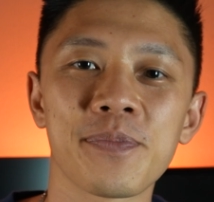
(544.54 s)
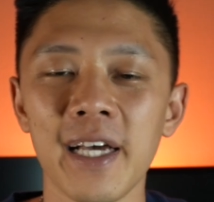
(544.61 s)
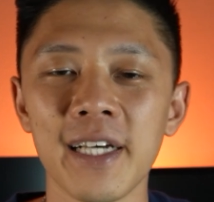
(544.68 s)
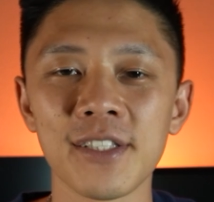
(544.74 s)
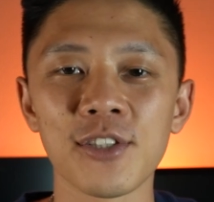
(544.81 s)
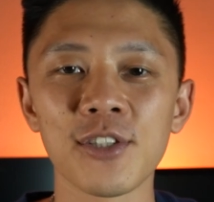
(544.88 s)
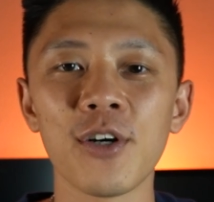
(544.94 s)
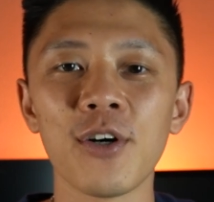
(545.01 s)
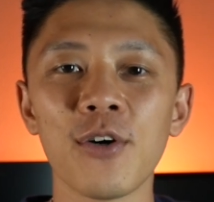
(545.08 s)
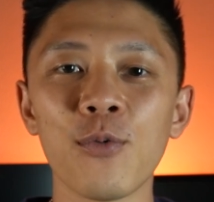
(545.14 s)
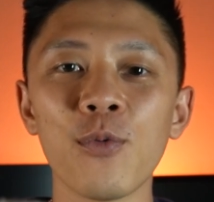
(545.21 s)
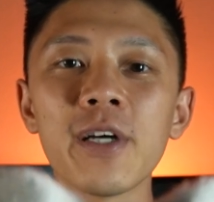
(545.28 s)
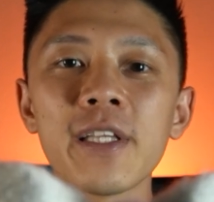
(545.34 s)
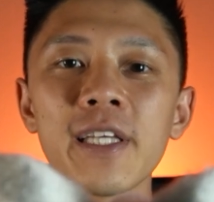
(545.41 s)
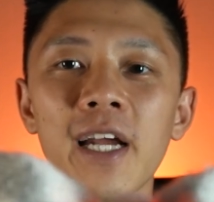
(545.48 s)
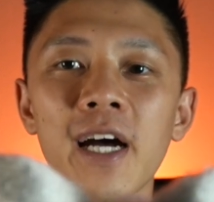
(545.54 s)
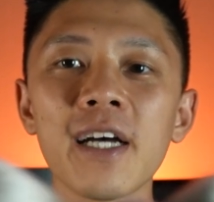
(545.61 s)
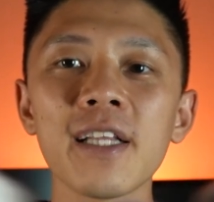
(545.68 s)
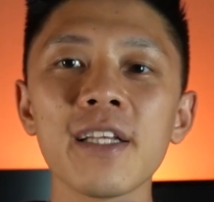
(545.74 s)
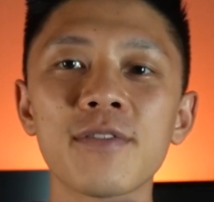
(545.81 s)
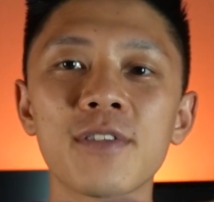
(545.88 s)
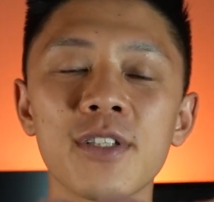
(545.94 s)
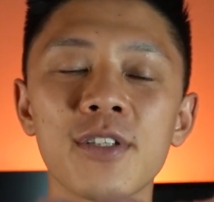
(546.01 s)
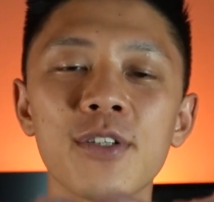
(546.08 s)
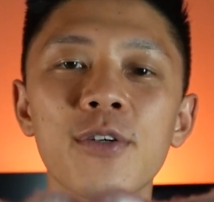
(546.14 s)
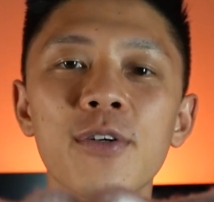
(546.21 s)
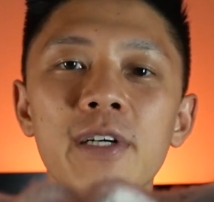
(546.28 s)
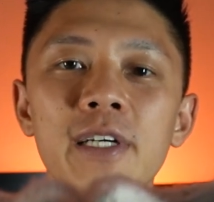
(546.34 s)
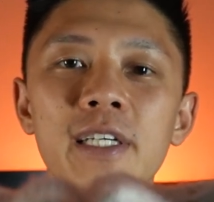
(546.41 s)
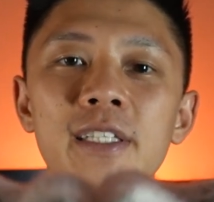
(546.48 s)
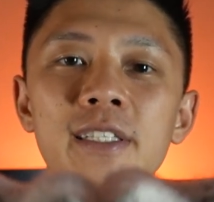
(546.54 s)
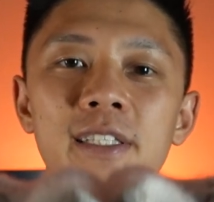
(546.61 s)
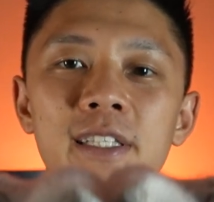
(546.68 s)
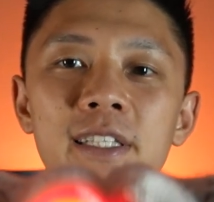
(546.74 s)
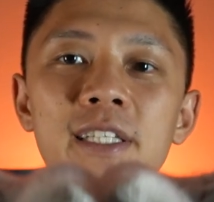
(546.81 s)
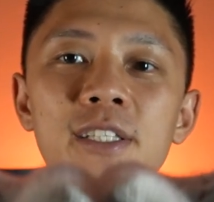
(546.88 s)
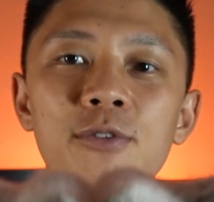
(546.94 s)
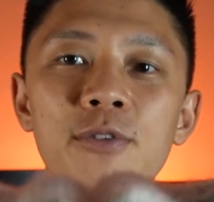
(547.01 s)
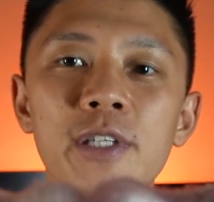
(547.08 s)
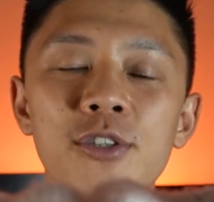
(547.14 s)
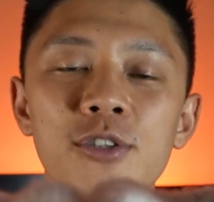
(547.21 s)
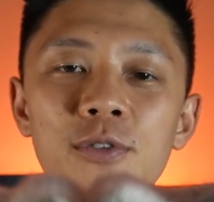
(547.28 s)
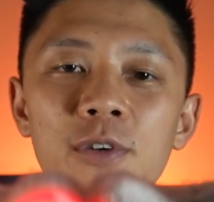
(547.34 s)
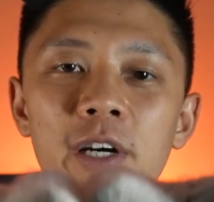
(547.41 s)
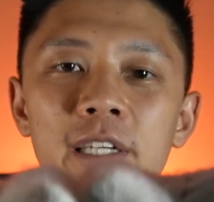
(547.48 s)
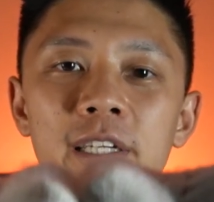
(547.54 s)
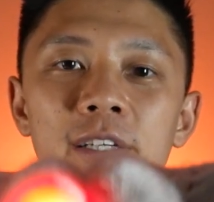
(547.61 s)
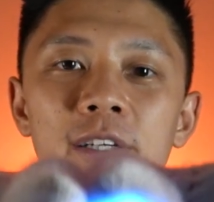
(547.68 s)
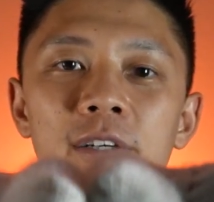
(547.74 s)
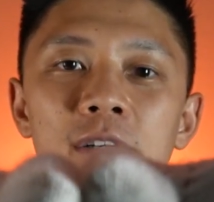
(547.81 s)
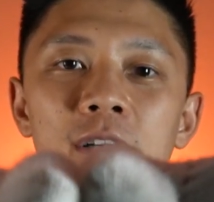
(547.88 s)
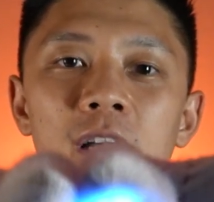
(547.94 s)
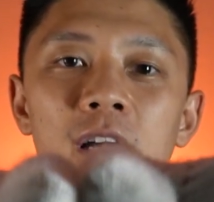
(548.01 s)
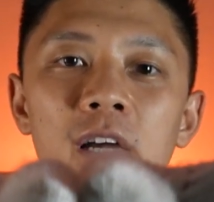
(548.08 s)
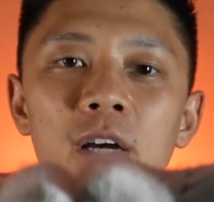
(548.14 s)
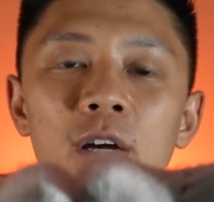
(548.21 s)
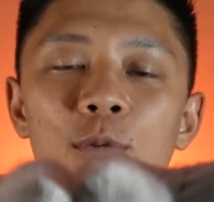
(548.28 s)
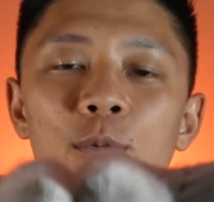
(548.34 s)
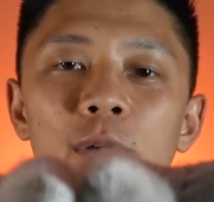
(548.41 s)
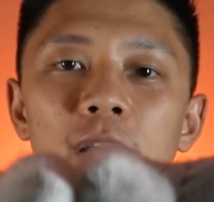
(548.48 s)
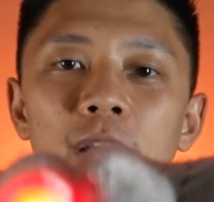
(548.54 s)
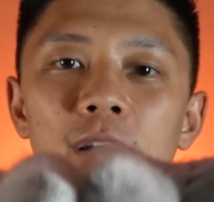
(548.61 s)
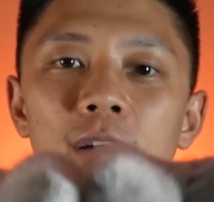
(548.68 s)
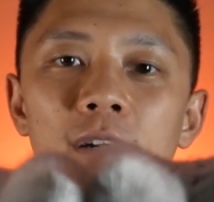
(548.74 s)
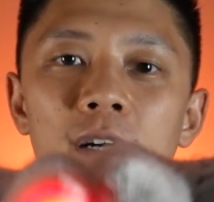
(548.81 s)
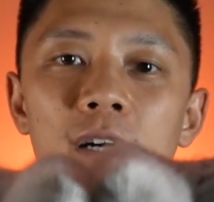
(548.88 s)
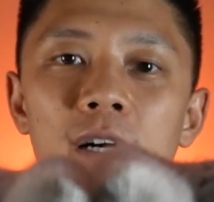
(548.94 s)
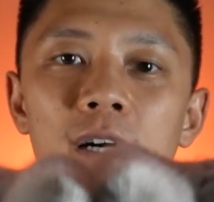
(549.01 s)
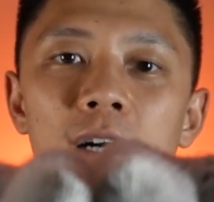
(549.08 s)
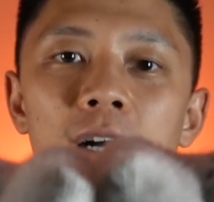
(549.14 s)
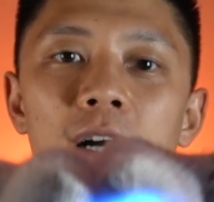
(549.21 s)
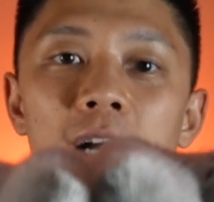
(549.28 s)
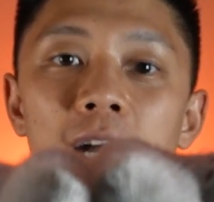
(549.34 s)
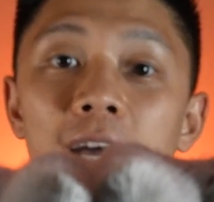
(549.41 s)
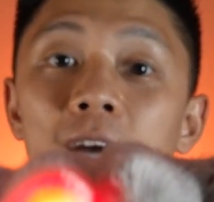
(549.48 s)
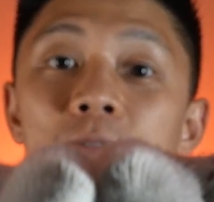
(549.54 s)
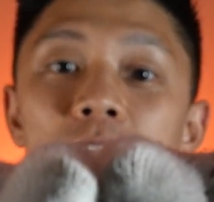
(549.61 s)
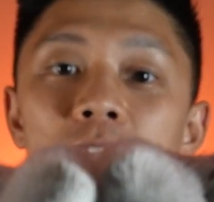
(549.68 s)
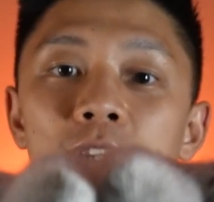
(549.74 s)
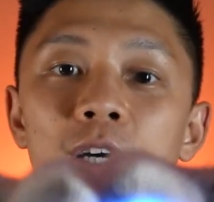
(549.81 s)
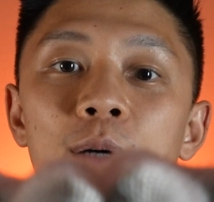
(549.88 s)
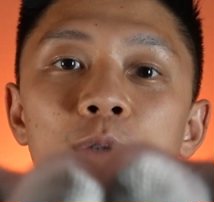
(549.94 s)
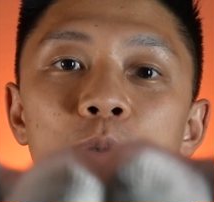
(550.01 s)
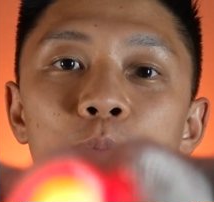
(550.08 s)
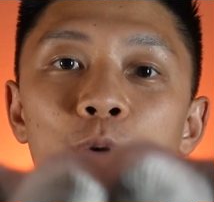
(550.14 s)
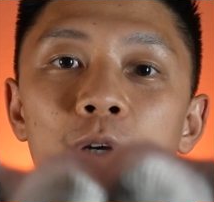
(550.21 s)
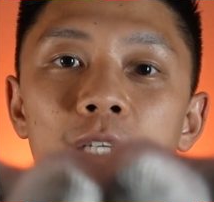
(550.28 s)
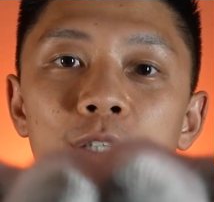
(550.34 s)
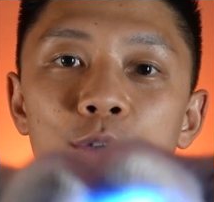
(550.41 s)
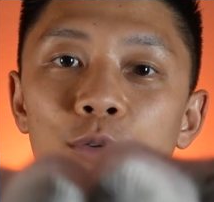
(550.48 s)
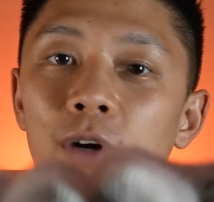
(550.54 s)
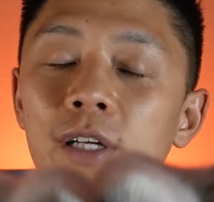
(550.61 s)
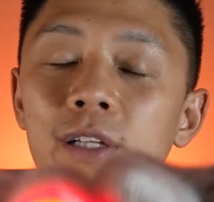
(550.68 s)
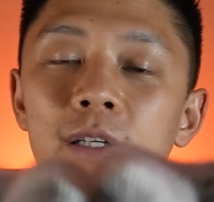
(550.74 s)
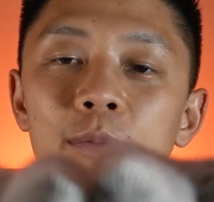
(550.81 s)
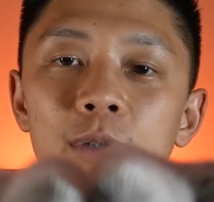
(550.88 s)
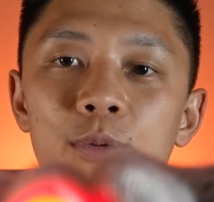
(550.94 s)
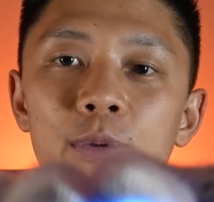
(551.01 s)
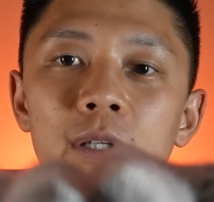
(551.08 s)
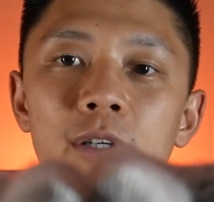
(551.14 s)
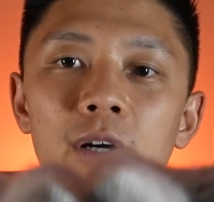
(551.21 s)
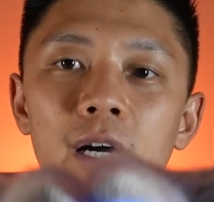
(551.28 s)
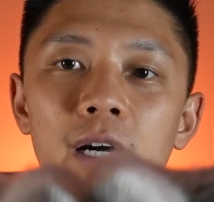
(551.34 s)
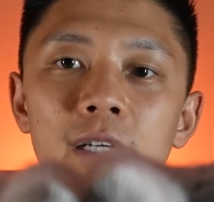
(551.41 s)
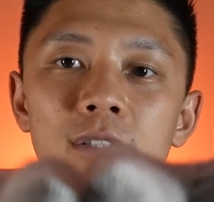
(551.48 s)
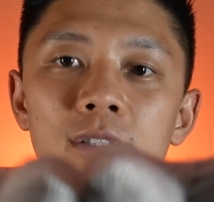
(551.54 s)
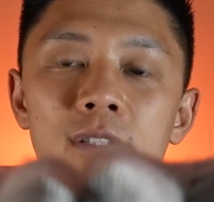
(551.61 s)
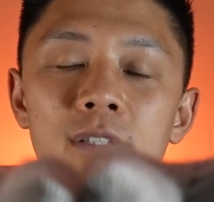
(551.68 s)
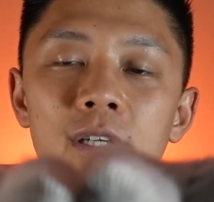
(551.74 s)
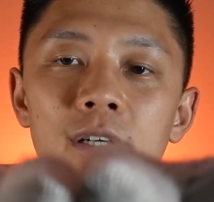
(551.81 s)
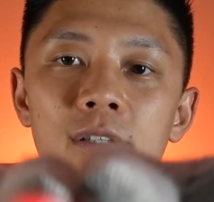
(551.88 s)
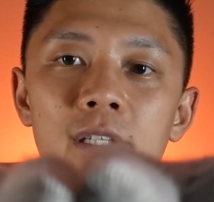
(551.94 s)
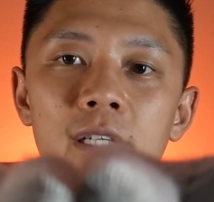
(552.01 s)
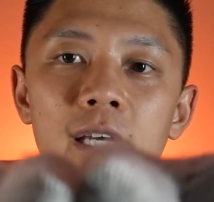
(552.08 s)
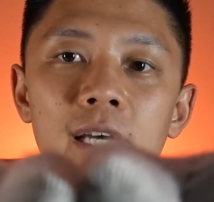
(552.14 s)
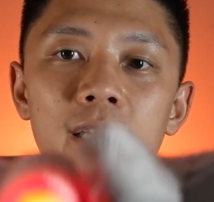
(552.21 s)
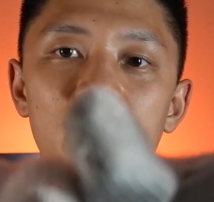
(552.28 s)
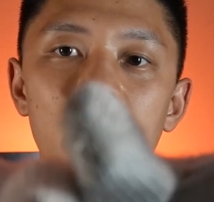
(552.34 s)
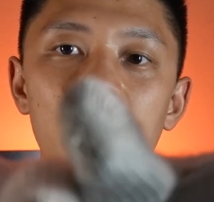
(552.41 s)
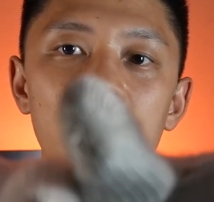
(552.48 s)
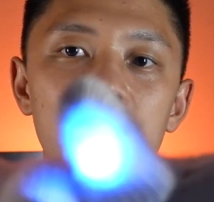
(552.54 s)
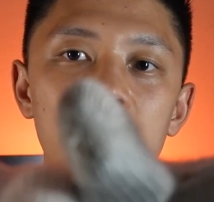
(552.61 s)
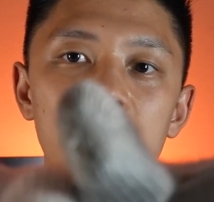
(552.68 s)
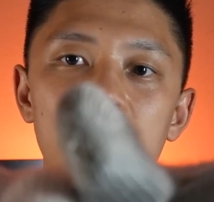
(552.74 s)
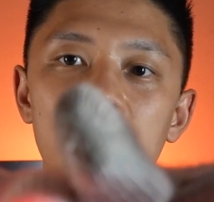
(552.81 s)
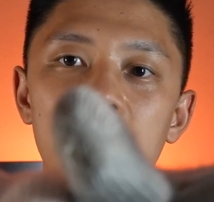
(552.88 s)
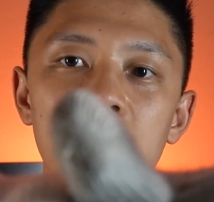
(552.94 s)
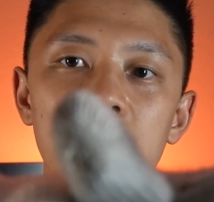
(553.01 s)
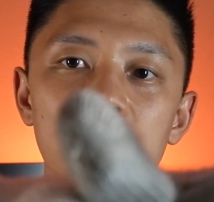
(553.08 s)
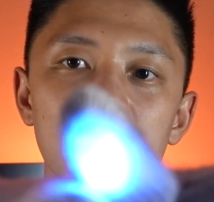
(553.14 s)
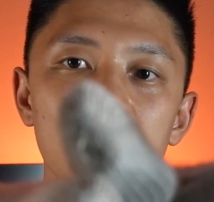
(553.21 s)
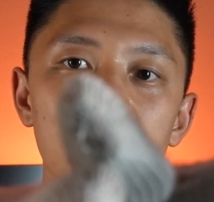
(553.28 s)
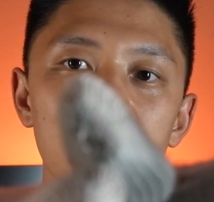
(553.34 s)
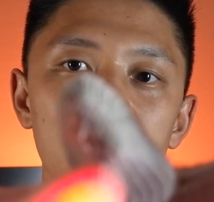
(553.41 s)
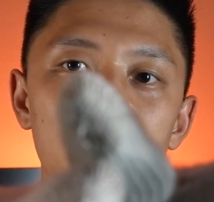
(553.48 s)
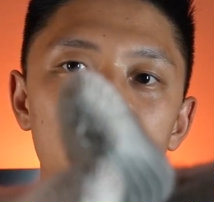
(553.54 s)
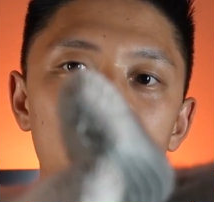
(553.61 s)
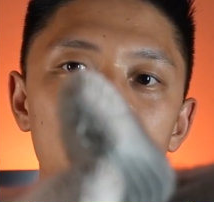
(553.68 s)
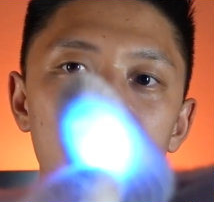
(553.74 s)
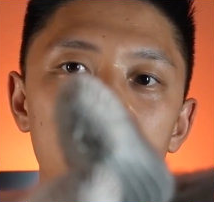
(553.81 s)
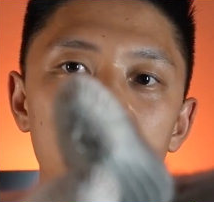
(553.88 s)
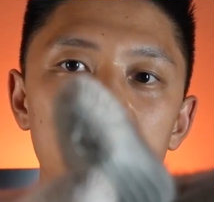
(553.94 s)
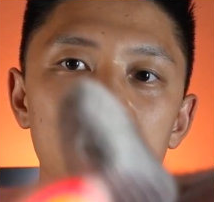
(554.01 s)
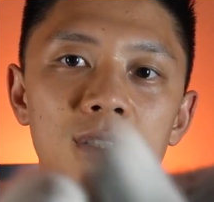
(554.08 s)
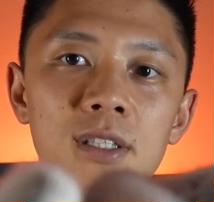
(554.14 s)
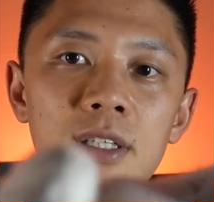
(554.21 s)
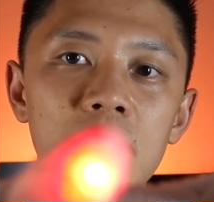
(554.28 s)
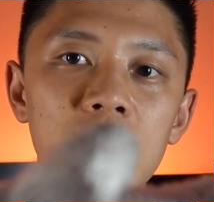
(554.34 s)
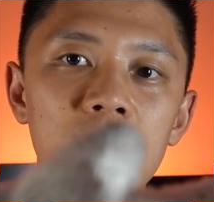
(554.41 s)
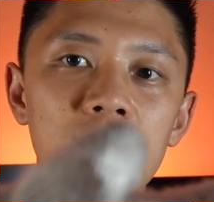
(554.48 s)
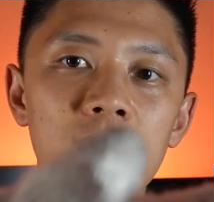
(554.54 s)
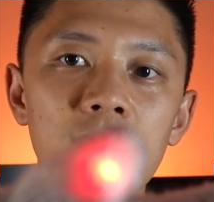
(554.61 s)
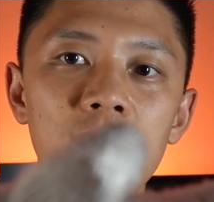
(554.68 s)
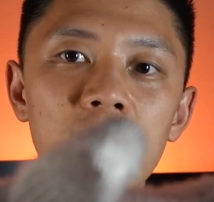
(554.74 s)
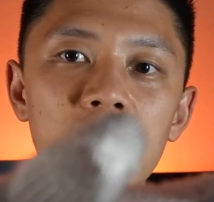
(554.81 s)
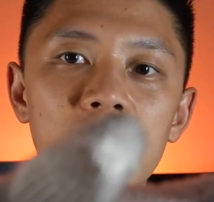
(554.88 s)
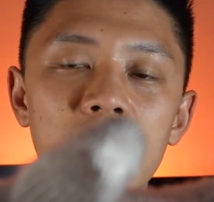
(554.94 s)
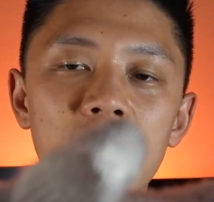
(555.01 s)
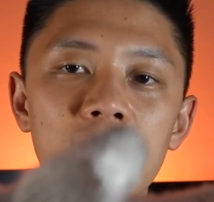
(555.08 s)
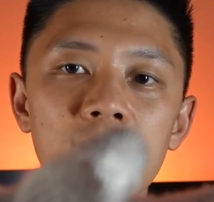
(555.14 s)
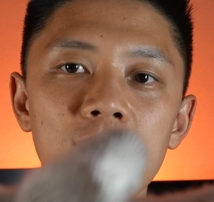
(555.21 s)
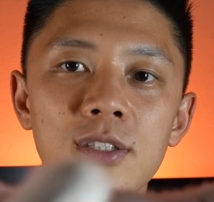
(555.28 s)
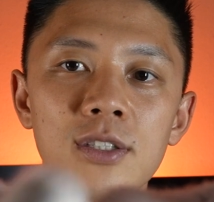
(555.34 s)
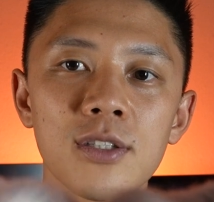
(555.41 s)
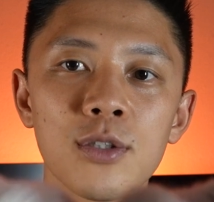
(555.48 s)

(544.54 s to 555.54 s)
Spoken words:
And so one that I love to do is this creature right here, where I have the thumbs pointing directly in between their eyes. You know, again, not like this, not like this, not like this.